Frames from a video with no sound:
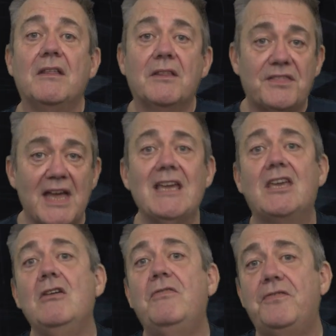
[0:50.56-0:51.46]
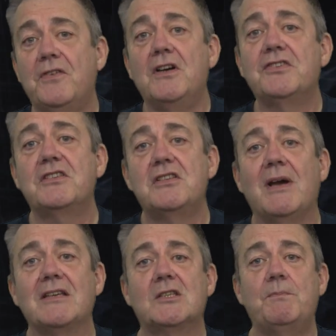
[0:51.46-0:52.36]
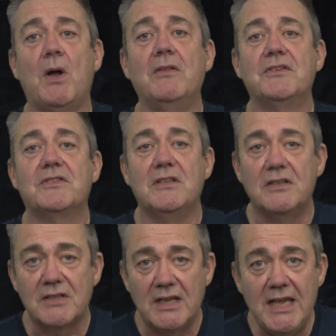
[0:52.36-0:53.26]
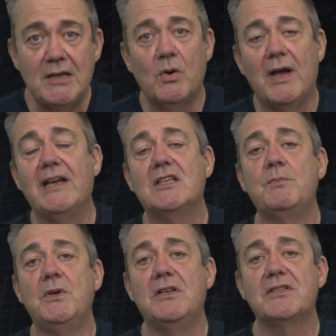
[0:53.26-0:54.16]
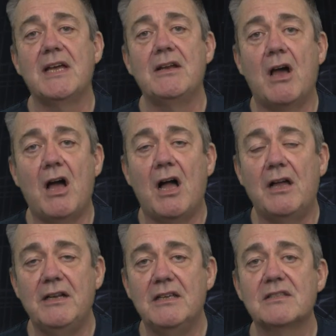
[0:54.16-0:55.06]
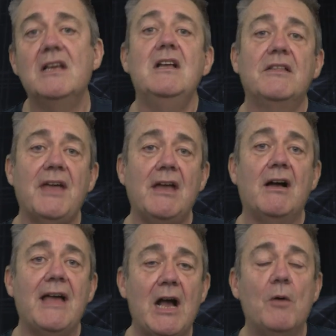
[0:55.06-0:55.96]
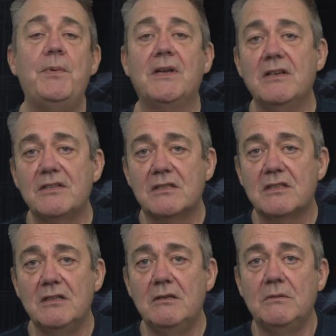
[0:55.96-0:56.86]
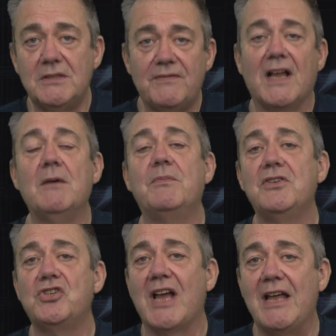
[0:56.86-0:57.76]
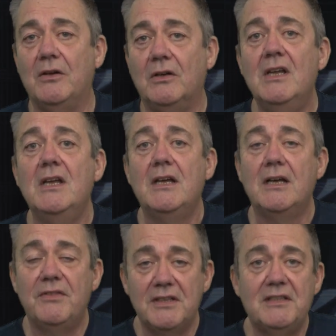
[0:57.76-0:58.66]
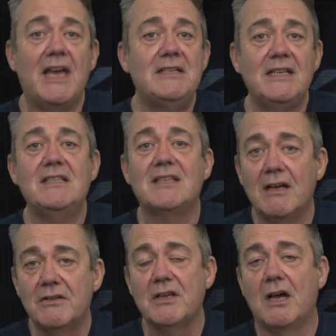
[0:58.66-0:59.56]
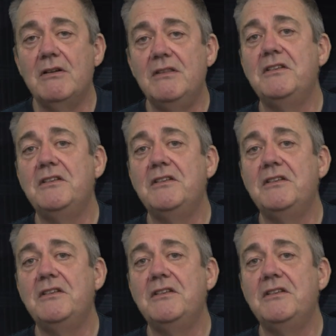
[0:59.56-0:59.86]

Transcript: Thank you first to our sponsors, Equal Experts and Harness. They are helping us to develop the channel. Their details are in the